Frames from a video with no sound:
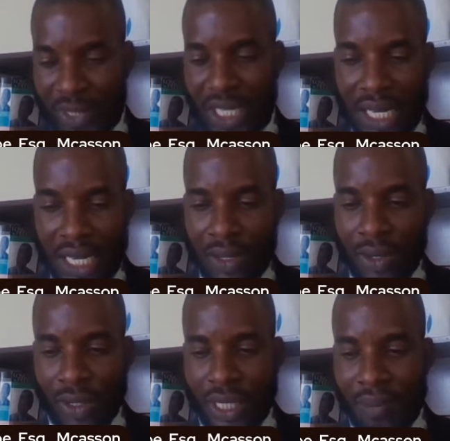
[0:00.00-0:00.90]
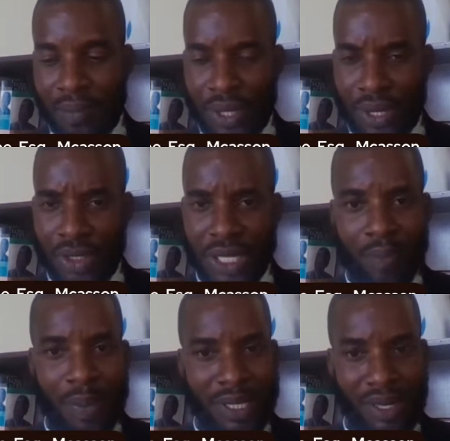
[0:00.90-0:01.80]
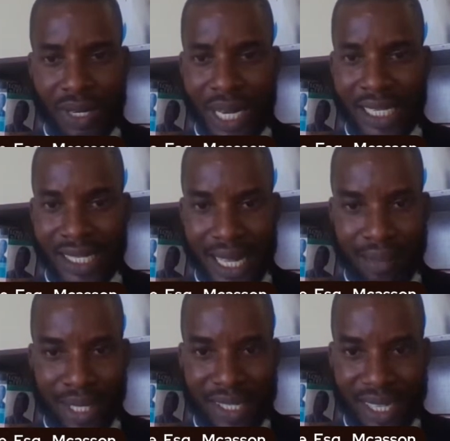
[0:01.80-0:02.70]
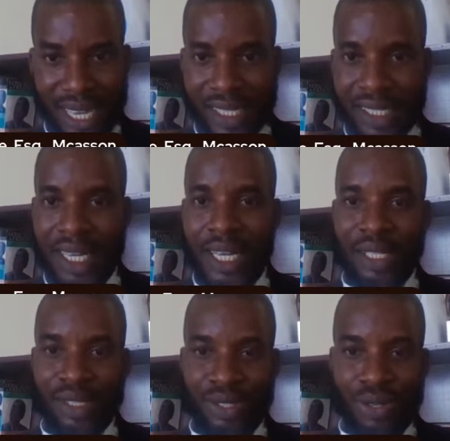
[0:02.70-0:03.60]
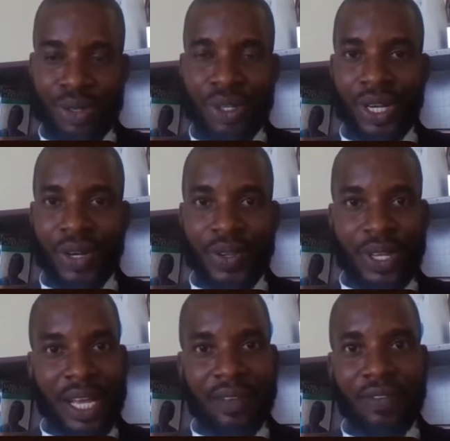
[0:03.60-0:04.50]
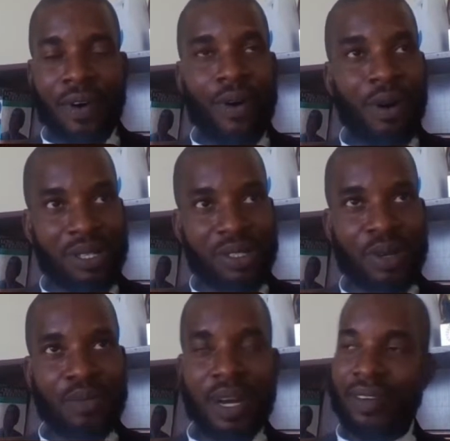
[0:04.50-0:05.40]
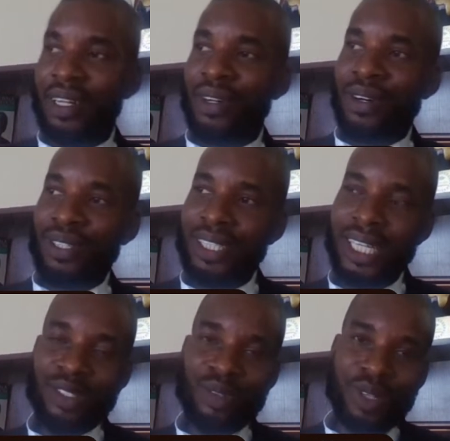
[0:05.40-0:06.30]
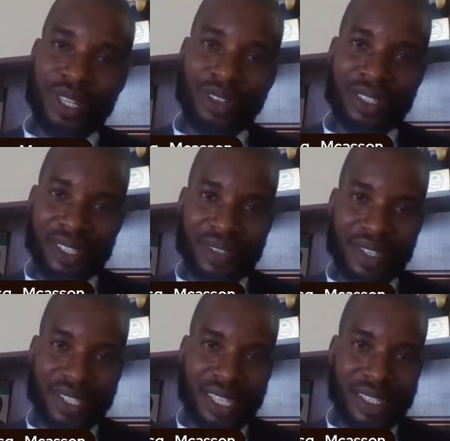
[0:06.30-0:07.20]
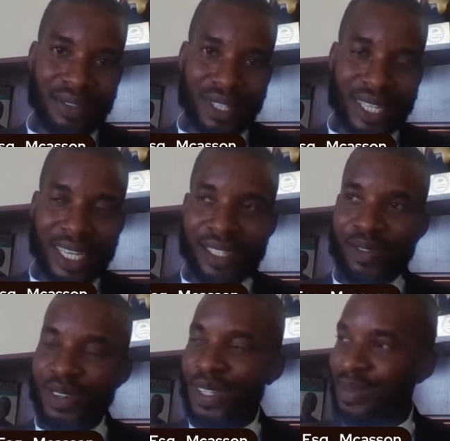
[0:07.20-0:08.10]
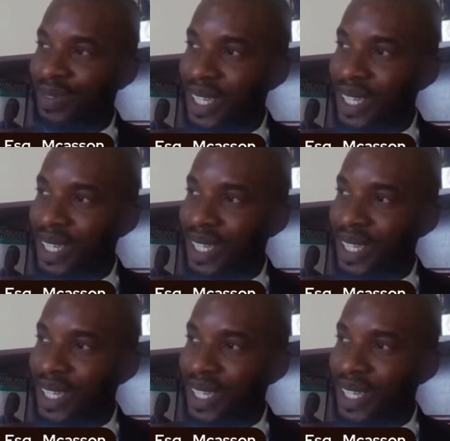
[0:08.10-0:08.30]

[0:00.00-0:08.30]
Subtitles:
or that belong to that particular Islamic sect. So then for customary law, yes, you may not receive a certificate from